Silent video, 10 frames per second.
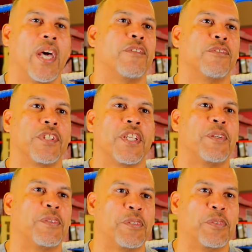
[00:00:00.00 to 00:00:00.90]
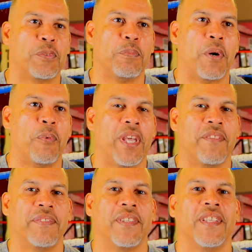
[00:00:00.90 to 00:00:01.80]
I don't say nothing to my
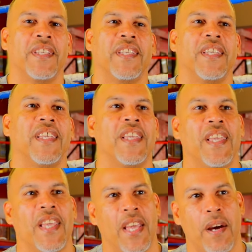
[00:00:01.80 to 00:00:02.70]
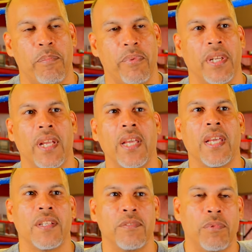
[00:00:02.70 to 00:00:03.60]
wife. And I bring him,
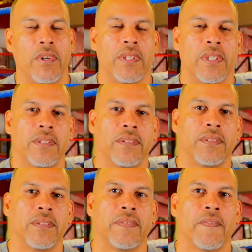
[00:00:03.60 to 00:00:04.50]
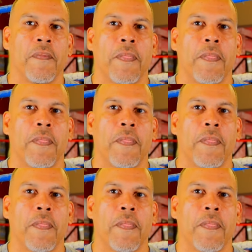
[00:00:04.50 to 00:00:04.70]
his brother too.